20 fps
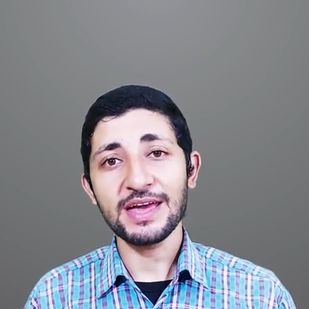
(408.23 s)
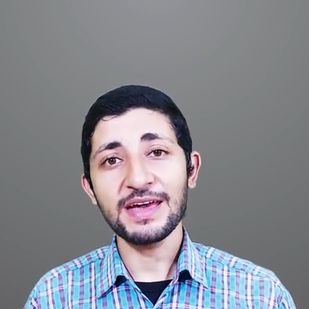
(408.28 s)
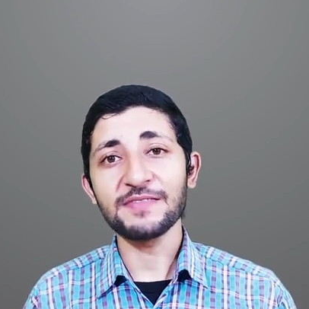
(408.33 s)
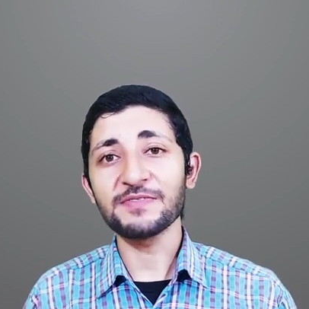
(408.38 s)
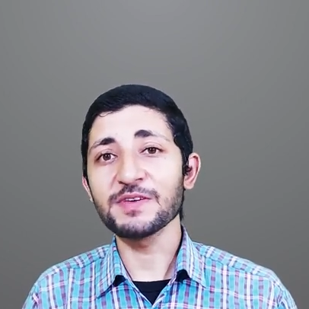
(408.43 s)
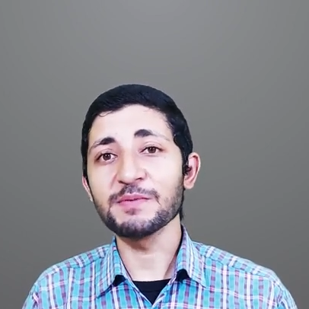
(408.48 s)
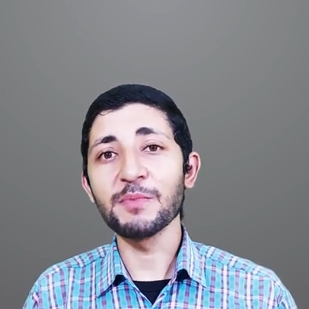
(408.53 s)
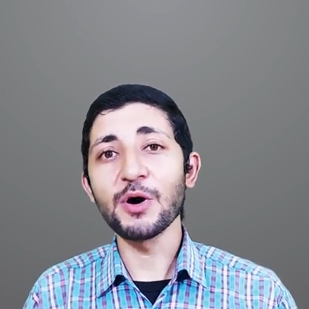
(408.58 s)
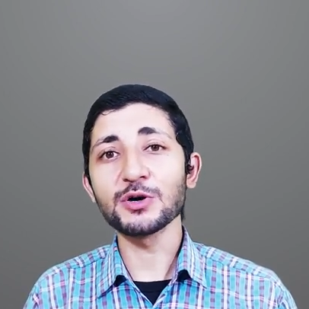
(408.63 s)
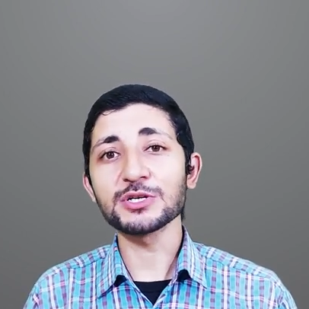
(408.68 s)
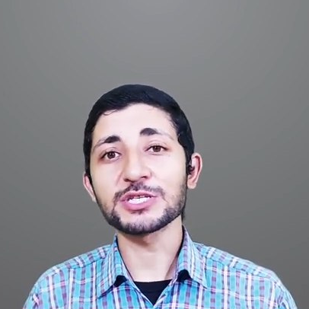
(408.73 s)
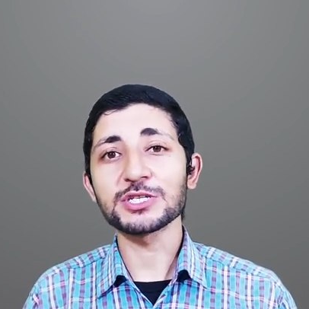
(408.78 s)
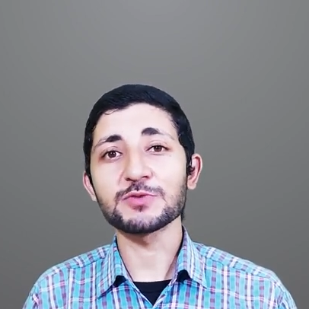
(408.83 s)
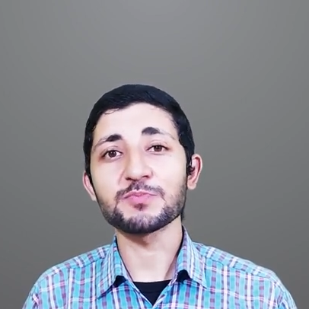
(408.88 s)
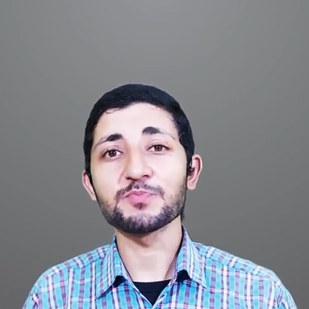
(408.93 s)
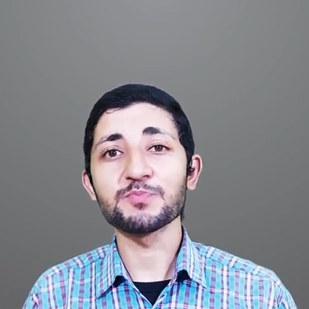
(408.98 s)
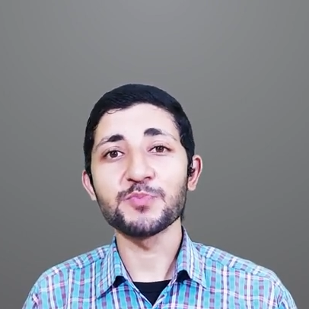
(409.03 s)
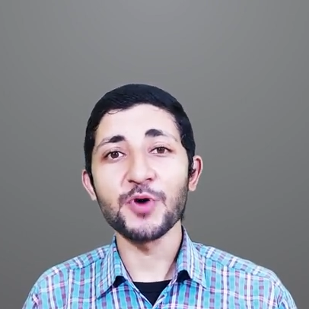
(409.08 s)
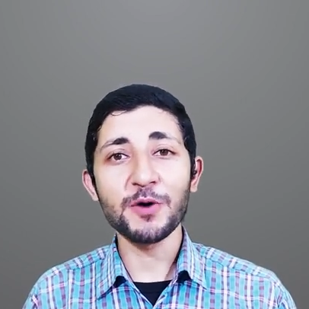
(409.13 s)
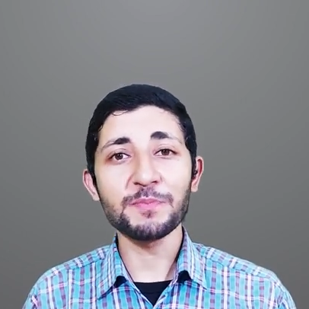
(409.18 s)
in the most
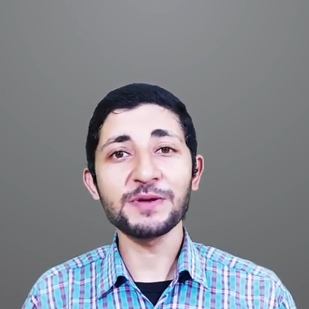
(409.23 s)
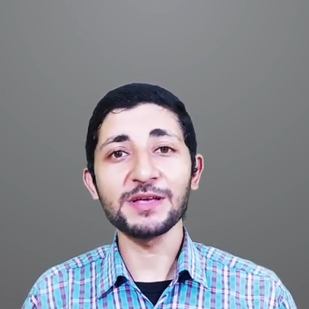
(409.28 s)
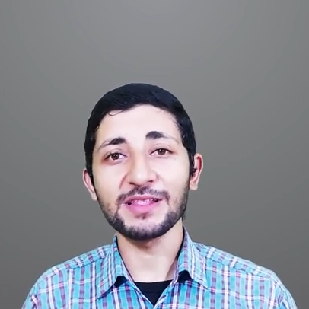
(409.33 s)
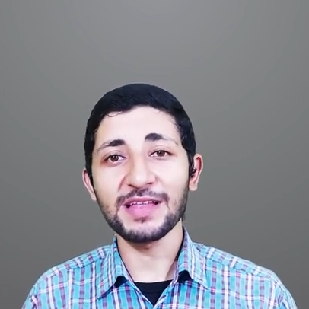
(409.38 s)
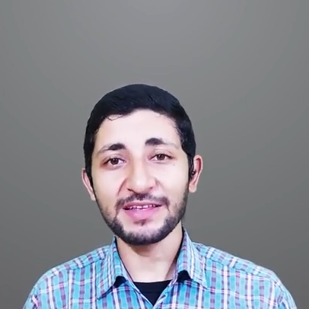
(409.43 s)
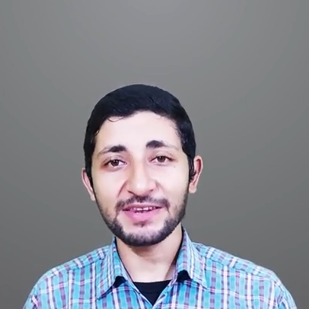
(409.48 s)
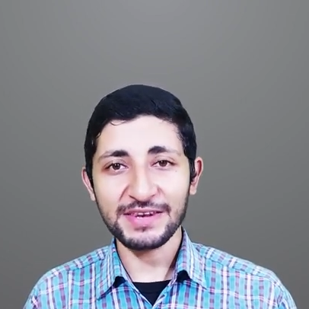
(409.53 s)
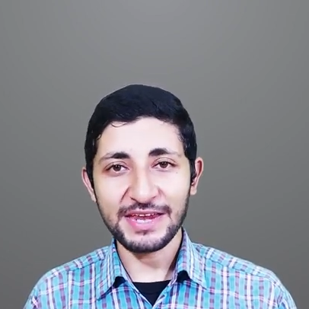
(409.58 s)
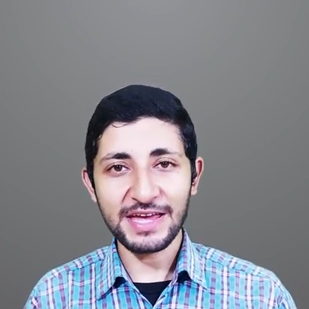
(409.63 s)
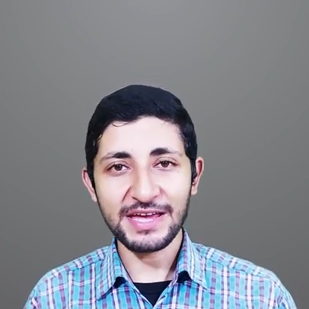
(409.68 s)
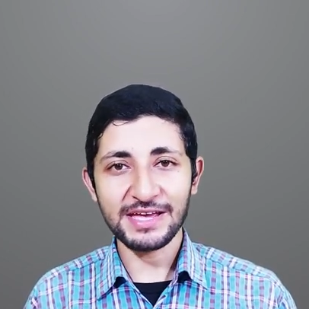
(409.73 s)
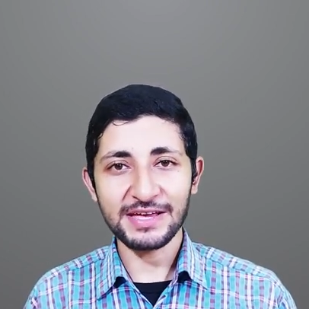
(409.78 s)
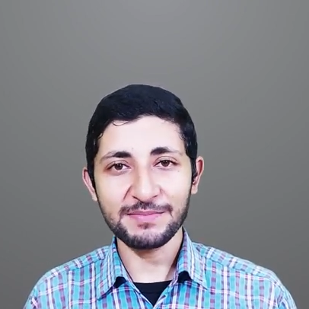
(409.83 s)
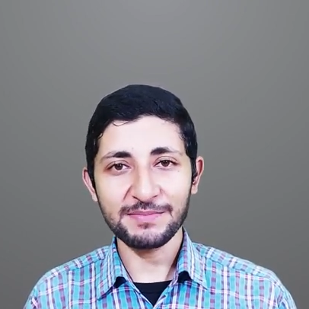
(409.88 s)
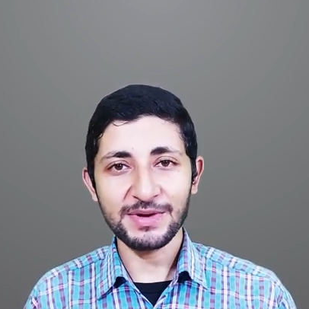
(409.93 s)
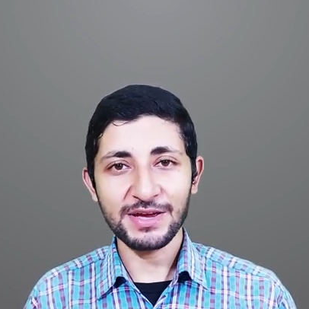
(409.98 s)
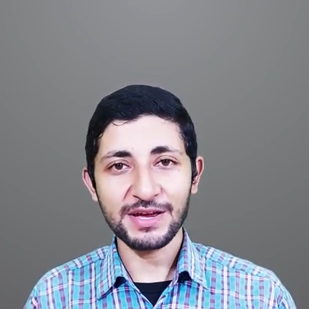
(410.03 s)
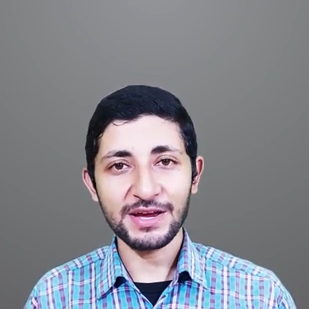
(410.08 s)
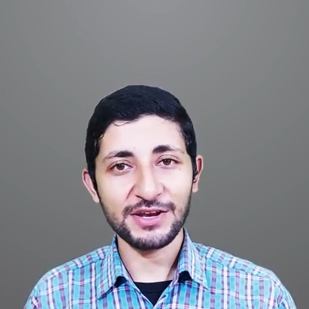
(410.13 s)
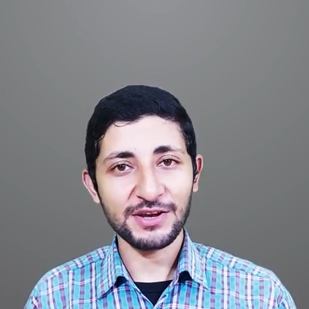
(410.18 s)
popular
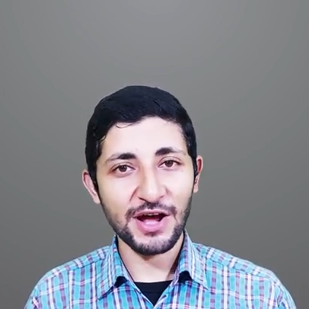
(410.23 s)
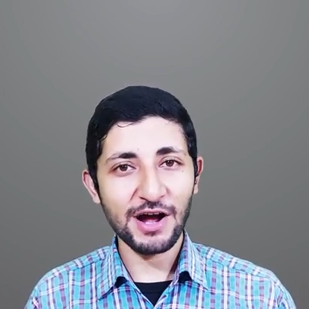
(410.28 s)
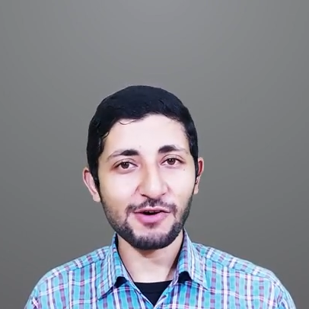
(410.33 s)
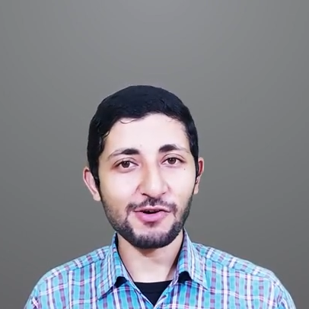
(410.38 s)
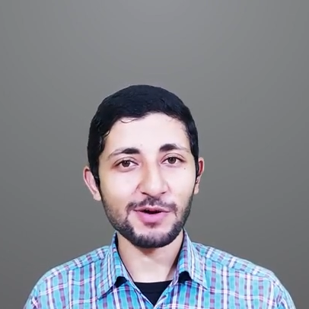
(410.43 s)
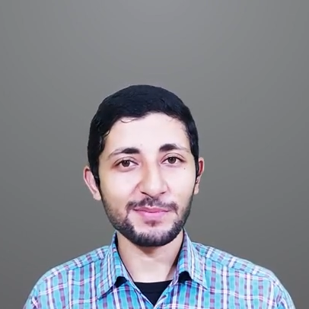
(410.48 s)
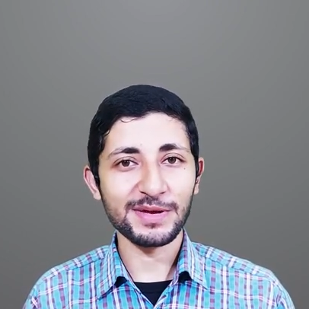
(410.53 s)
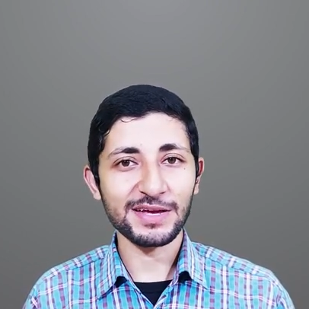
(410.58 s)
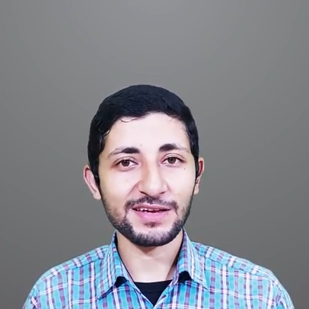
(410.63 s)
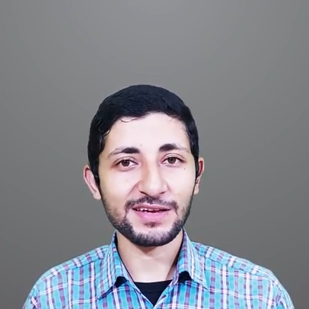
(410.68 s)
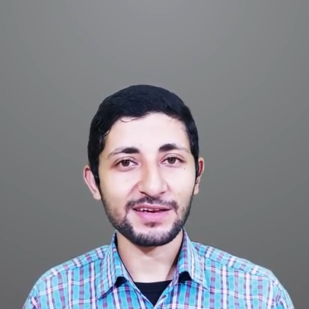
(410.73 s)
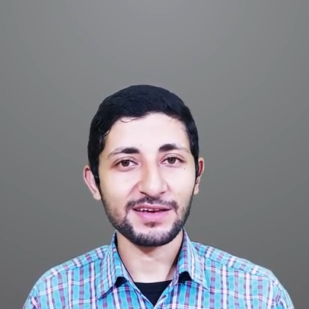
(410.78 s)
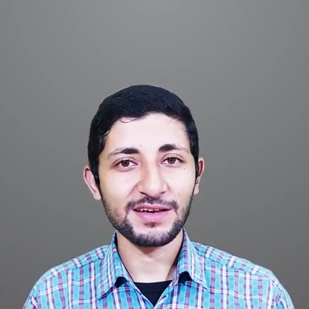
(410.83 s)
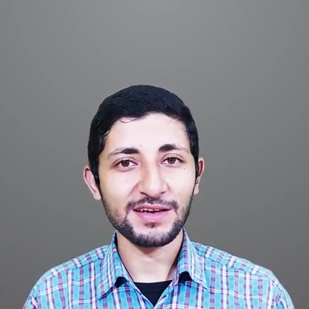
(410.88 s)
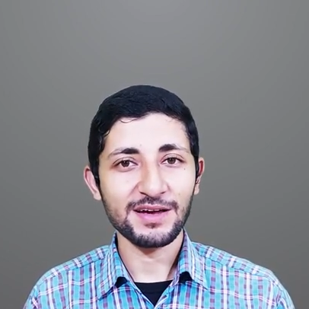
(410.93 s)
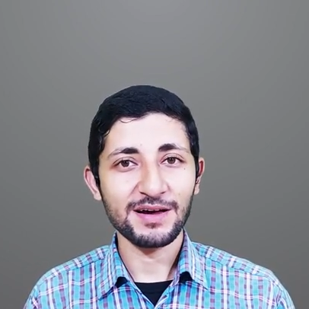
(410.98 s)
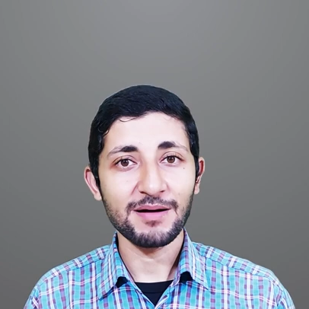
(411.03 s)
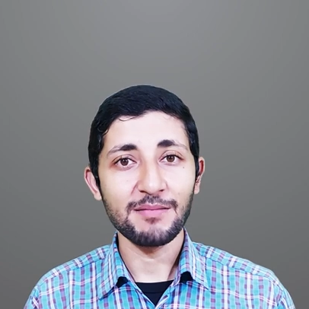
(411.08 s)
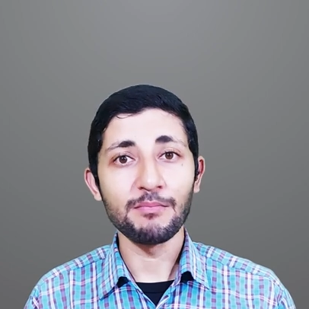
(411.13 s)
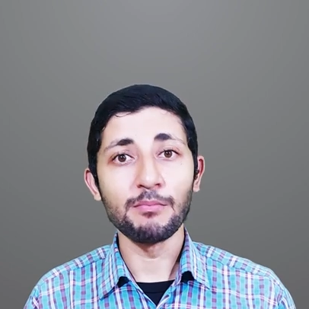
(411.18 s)
name in Arabic,
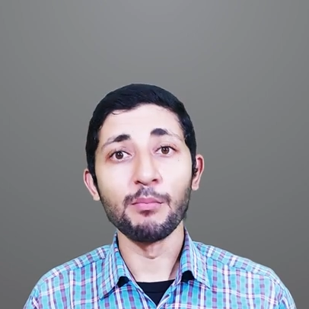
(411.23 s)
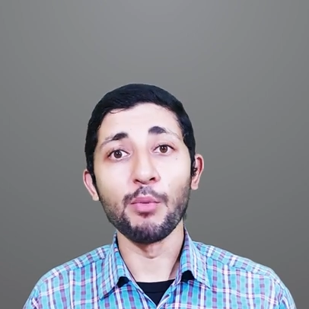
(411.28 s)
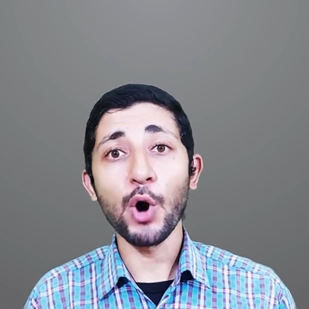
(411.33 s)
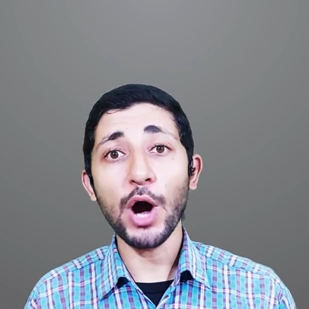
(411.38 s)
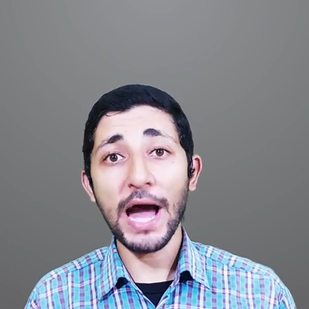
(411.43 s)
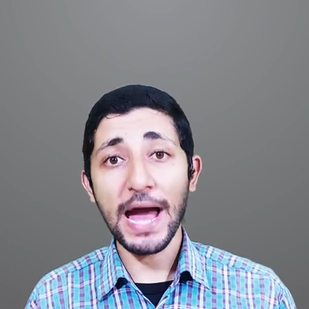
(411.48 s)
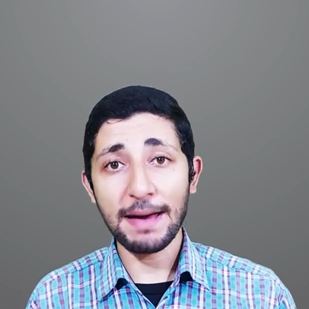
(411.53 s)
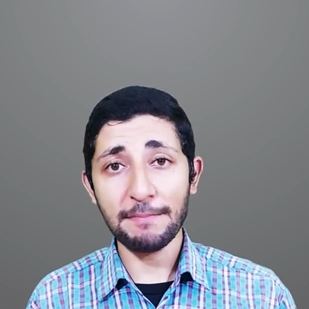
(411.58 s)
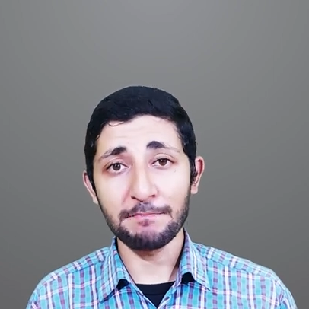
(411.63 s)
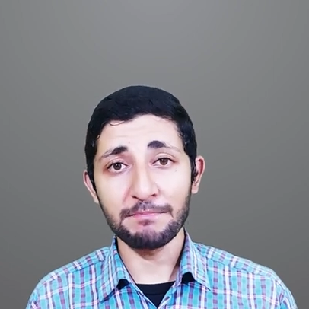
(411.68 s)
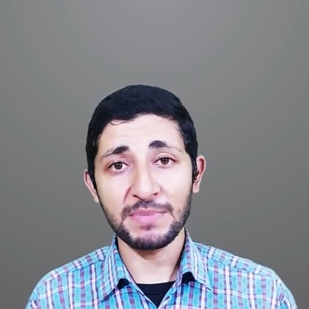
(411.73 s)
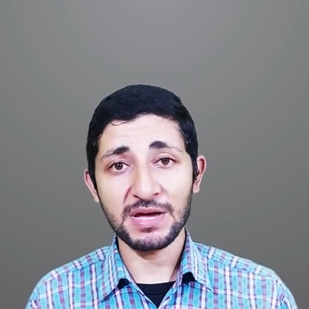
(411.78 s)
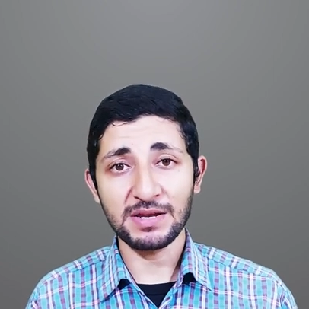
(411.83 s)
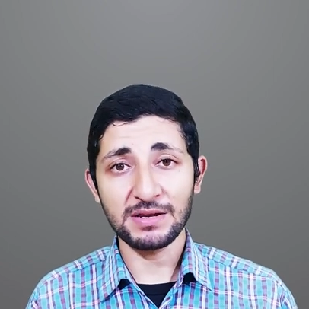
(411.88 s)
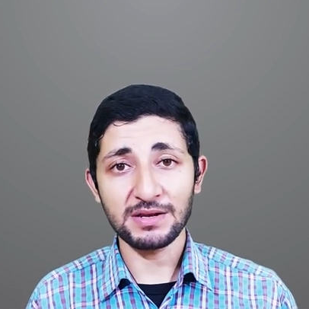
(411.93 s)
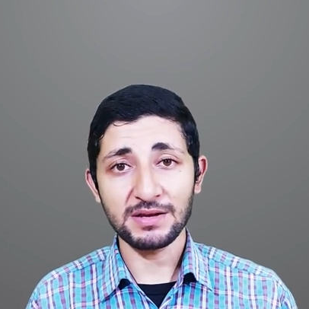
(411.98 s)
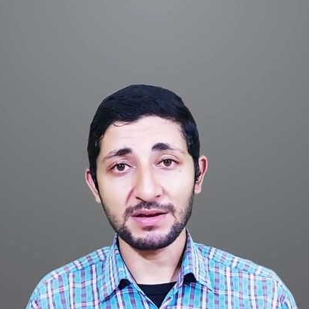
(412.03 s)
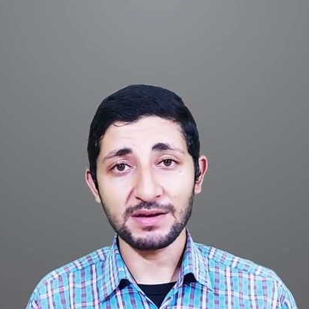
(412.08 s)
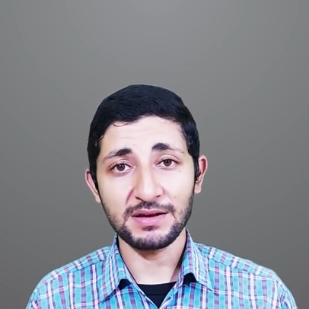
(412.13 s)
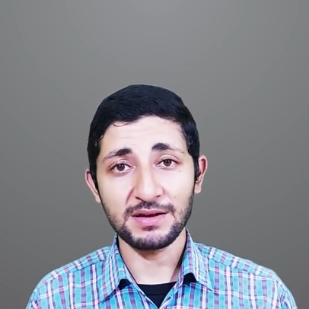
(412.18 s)

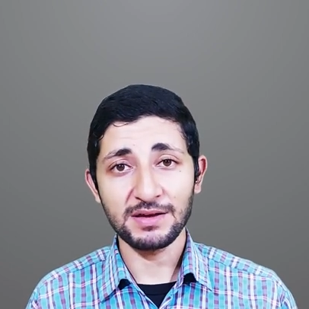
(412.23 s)
Muhammad.